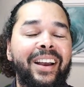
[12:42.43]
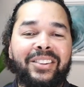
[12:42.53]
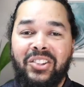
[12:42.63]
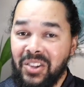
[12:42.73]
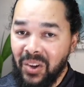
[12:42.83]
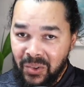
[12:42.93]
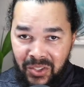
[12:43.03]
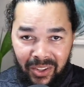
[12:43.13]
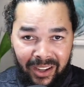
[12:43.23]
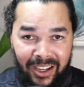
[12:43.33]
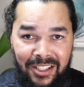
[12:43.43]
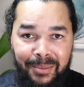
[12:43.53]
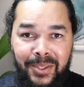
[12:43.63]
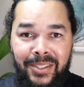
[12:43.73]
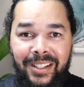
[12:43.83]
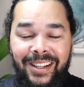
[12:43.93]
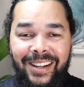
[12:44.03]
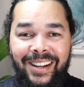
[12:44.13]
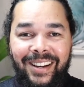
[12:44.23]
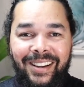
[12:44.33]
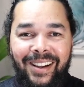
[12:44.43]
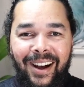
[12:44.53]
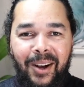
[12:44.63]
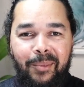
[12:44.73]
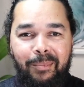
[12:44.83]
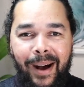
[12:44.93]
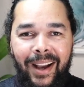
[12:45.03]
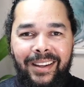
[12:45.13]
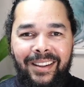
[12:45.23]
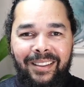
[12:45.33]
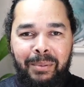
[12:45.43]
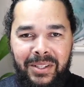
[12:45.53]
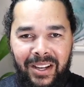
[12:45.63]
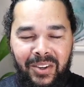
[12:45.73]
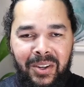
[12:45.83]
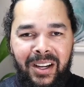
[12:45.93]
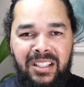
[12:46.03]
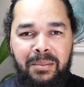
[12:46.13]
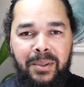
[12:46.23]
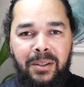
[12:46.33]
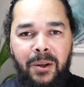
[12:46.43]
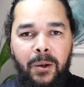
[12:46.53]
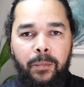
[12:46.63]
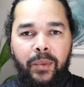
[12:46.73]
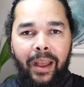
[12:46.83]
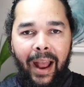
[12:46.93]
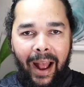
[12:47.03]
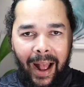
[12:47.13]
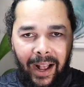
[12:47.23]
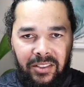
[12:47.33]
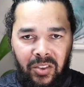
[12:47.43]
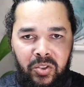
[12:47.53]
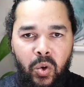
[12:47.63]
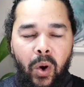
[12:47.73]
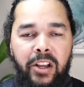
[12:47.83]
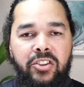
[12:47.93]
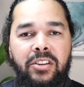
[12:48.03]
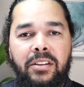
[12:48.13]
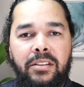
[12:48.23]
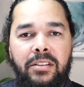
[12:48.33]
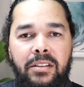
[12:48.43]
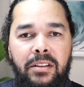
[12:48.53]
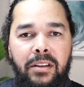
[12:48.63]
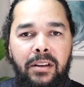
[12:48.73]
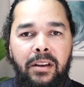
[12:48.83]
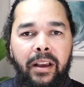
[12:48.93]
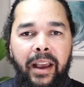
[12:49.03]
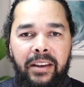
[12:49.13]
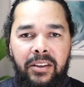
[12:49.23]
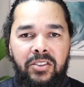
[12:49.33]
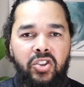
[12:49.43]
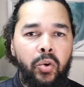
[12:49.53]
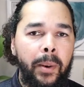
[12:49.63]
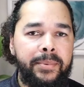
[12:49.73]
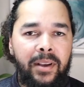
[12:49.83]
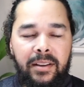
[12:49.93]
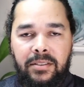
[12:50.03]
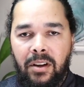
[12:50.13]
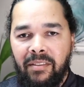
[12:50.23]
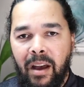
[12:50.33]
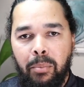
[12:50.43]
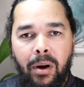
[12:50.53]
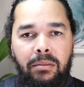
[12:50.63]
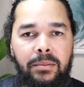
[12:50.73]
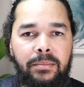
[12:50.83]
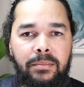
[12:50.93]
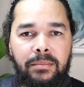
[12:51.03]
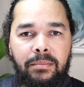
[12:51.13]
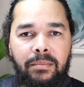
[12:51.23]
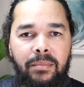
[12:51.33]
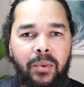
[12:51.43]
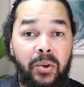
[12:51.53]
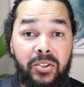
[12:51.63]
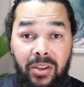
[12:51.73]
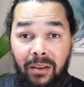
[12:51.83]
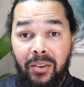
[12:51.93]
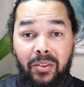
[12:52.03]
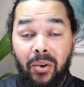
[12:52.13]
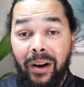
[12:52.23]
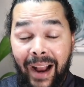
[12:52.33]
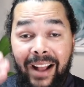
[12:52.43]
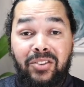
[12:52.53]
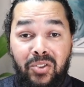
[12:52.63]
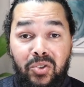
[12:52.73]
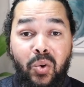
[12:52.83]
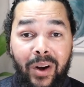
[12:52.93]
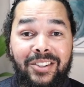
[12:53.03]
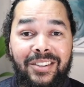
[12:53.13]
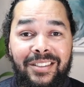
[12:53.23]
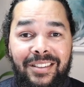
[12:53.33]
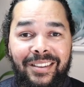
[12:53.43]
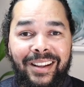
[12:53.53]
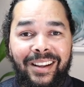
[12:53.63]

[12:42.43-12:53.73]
and just go into the customer's mind, pretend you're a customer, ask those questions, and does your website solve that problem, or answer those questions?